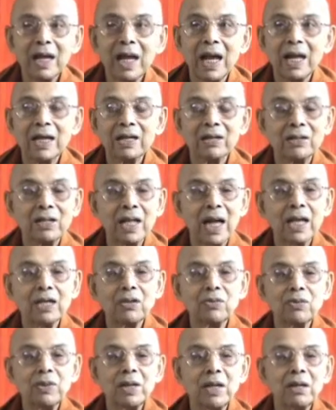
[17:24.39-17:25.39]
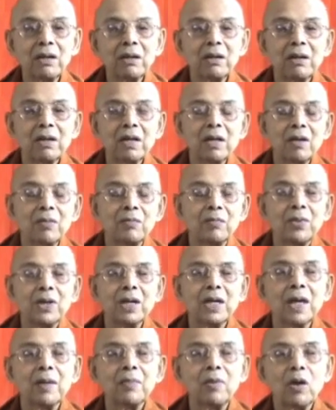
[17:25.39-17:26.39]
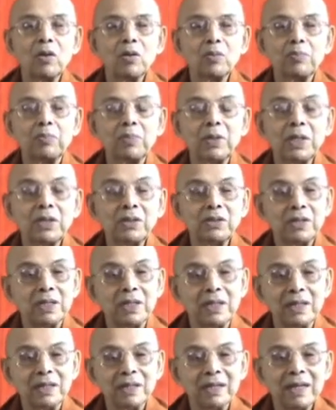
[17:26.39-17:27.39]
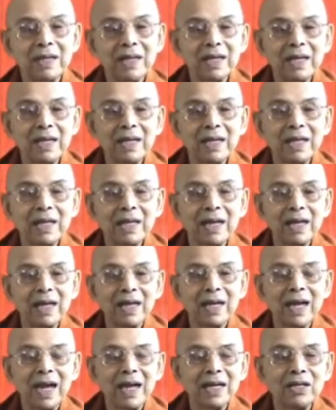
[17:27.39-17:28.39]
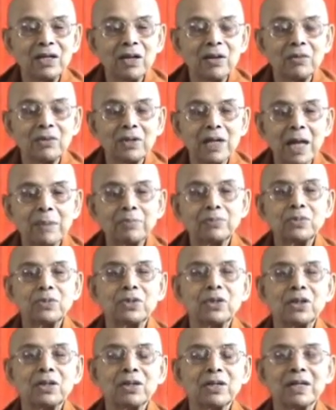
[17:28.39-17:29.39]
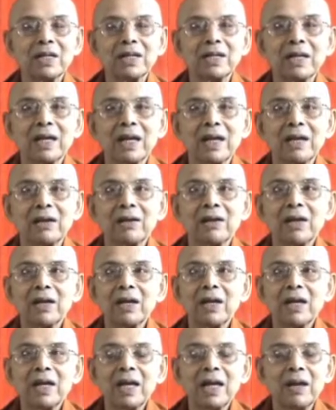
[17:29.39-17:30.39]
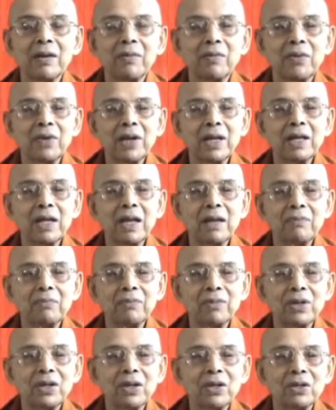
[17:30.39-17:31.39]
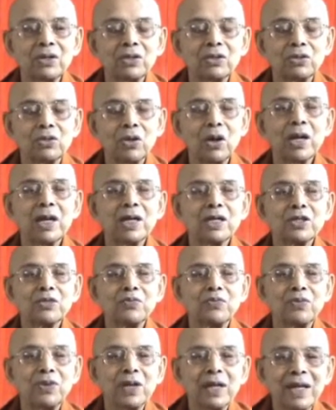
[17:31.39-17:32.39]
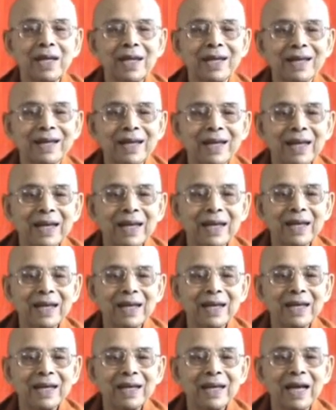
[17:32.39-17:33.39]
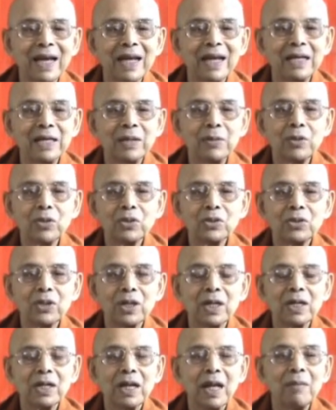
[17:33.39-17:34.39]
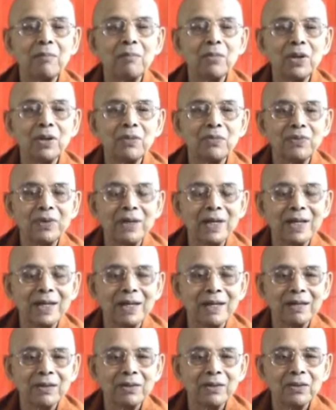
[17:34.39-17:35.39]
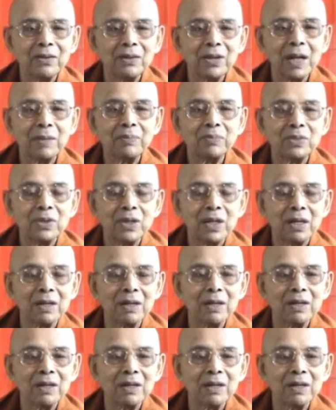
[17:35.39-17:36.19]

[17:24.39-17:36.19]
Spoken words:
And that will bring about piti, a kind of rapture, a very joyous feeling and devotional, humble feeling, rapture.